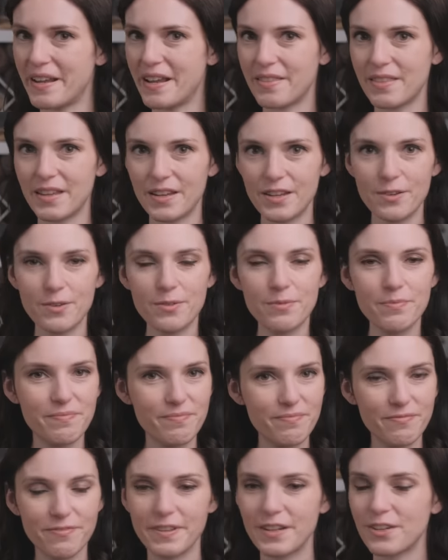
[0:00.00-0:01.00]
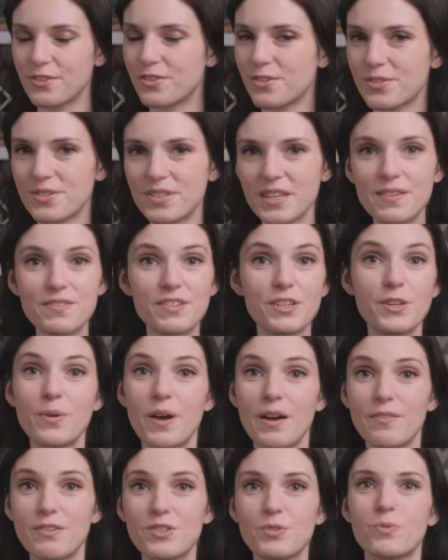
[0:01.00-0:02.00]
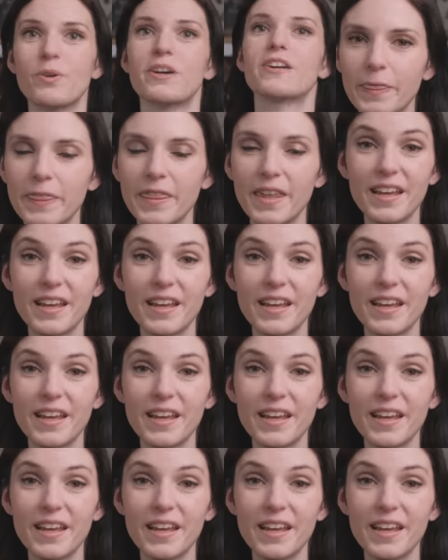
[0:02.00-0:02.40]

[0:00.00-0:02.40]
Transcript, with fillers: and then you finish your sleeves and you have a sweater.